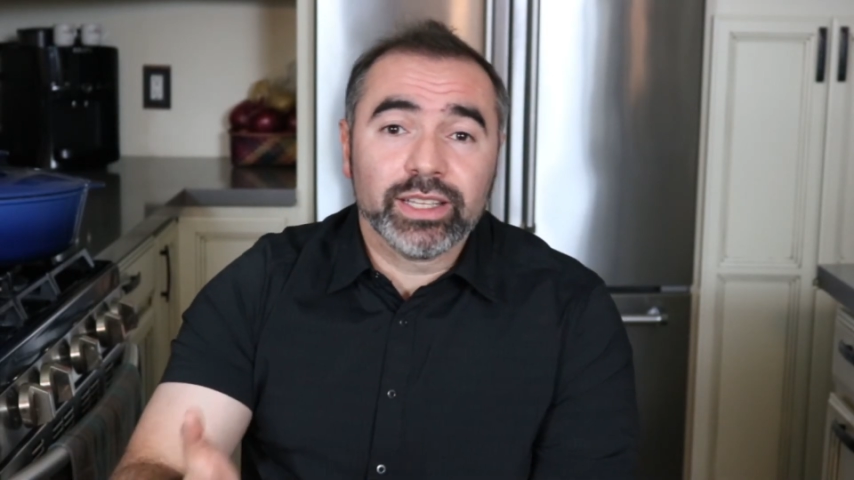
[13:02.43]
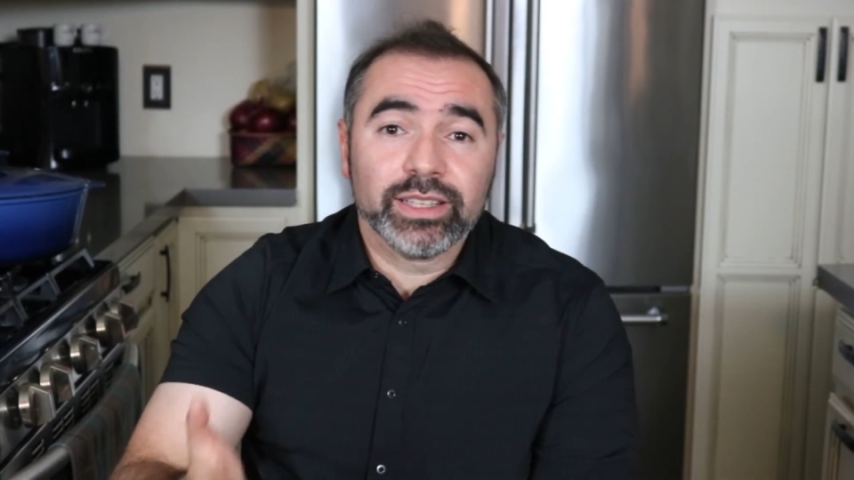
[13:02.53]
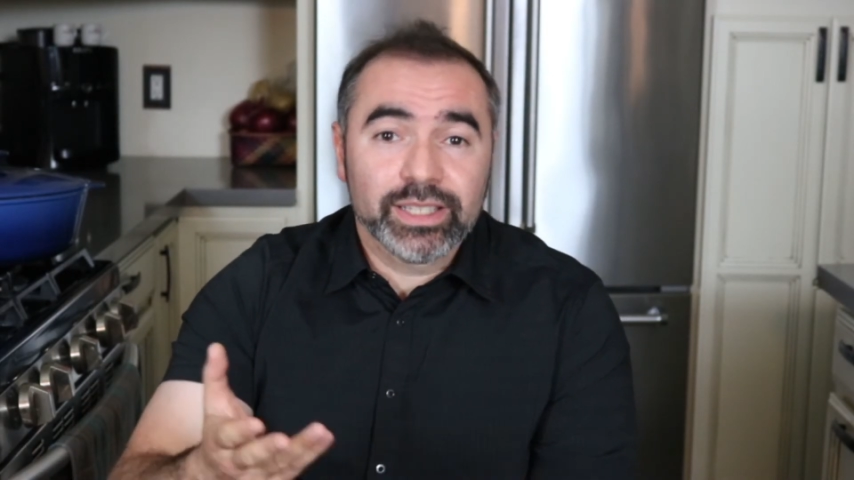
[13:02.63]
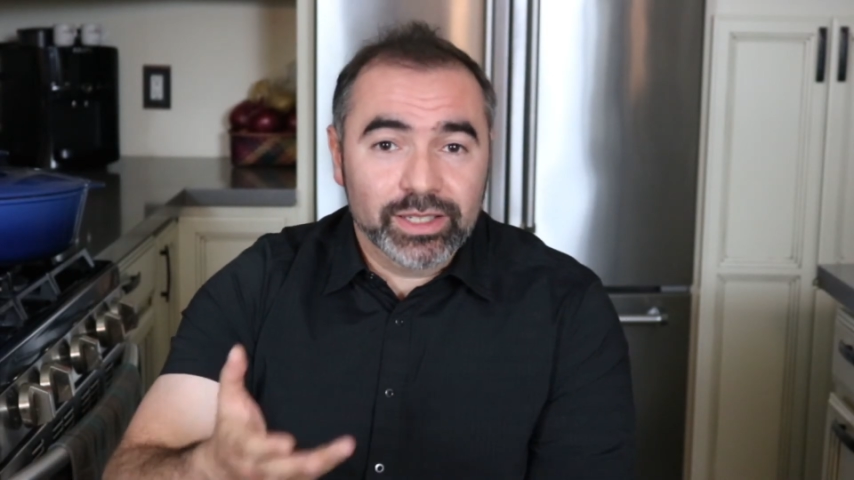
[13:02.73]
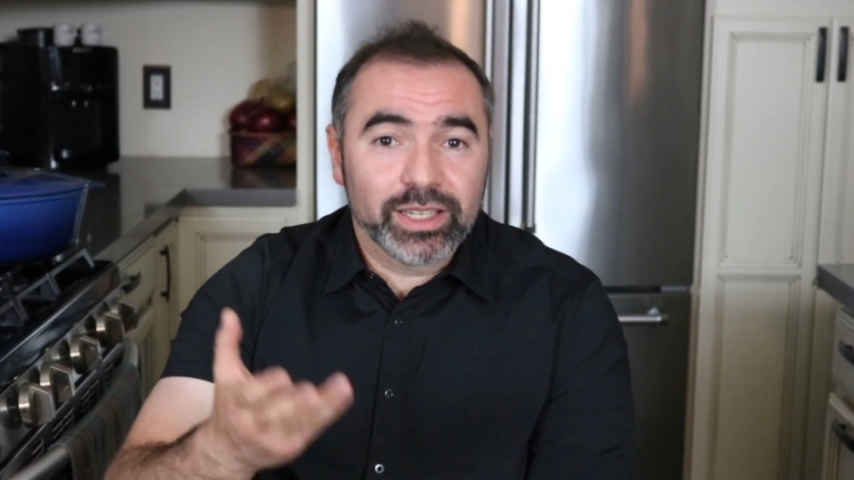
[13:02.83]
And
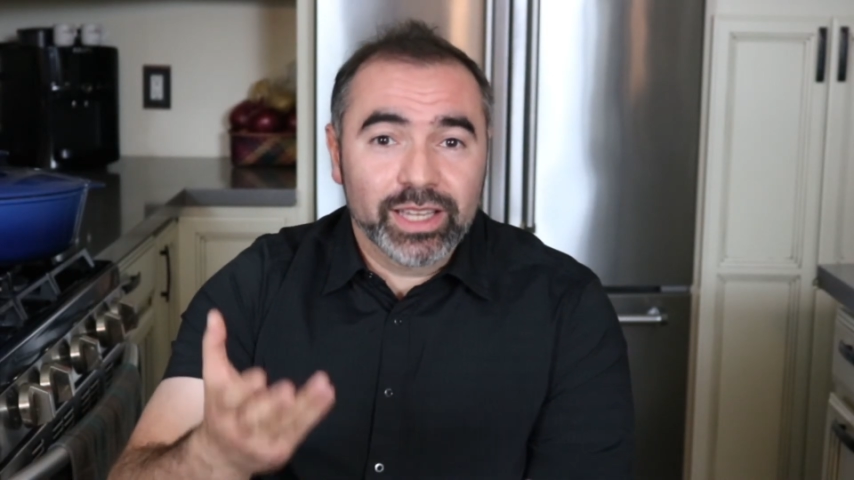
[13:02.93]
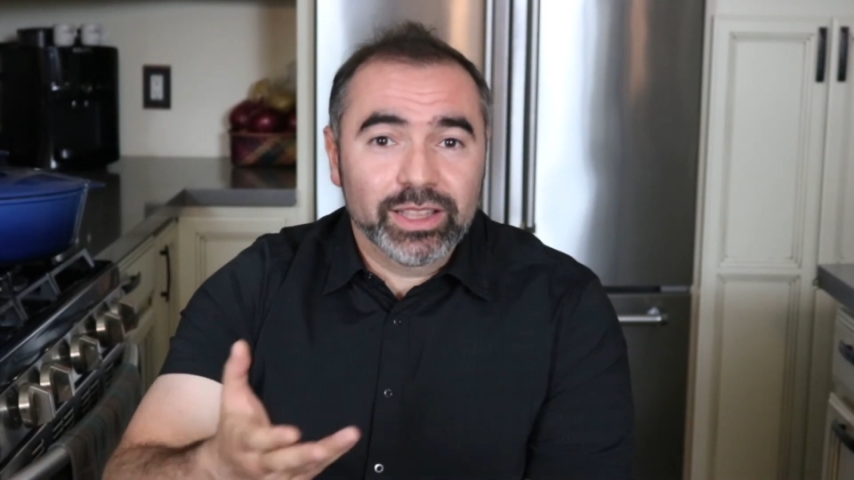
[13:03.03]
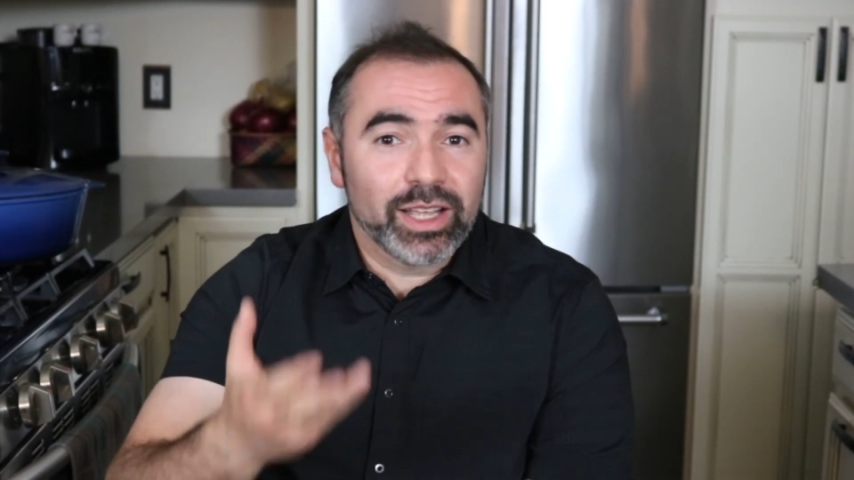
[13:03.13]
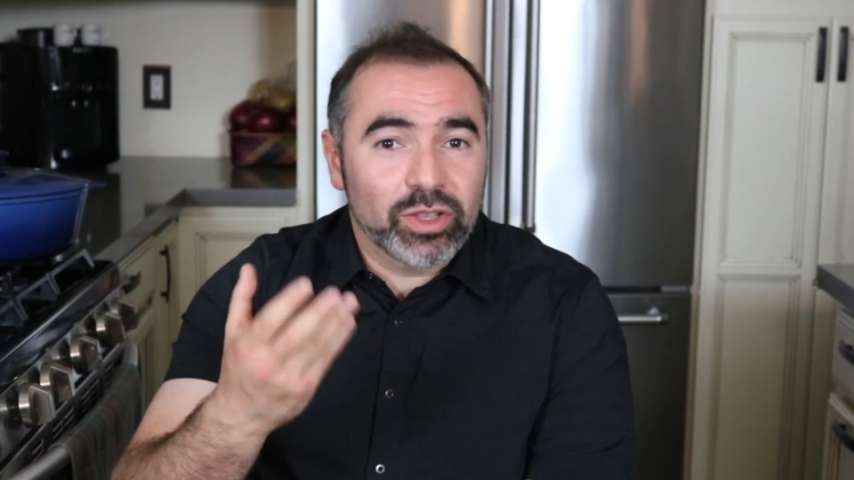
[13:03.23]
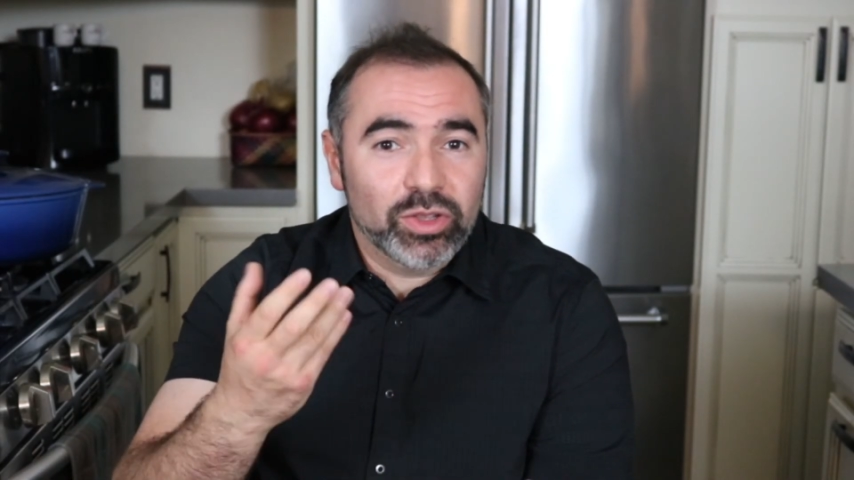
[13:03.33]
this is, again,
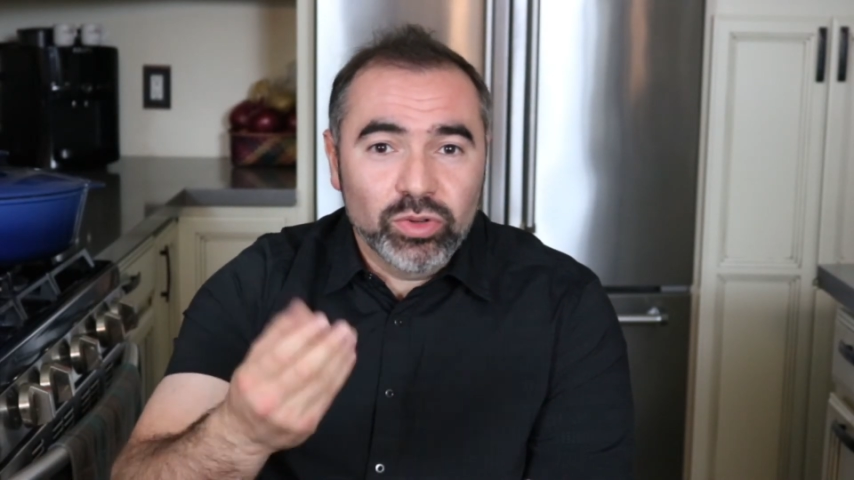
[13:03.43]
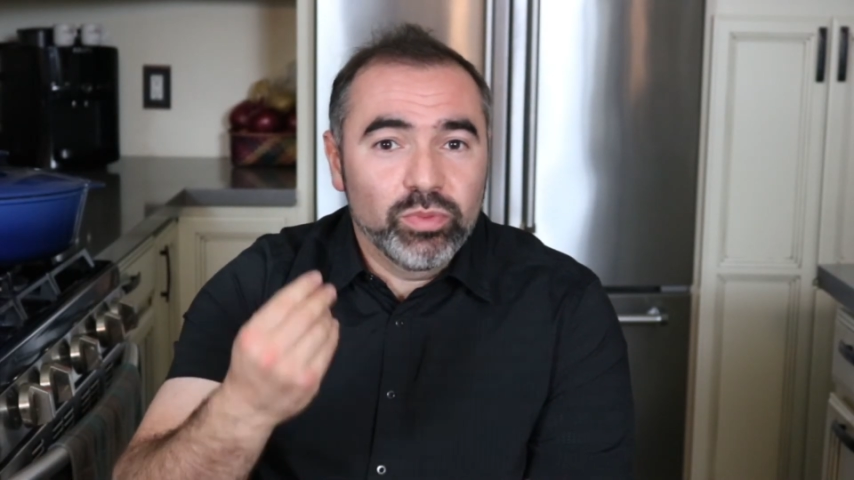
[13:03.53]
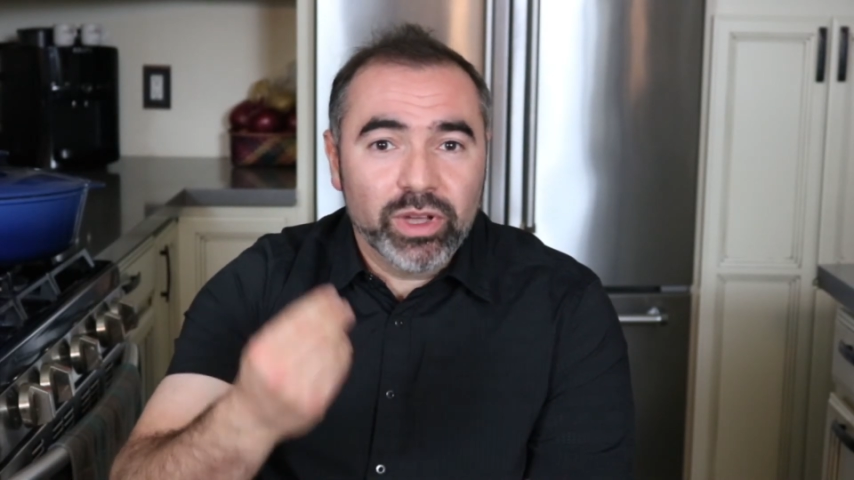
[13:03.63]
that huge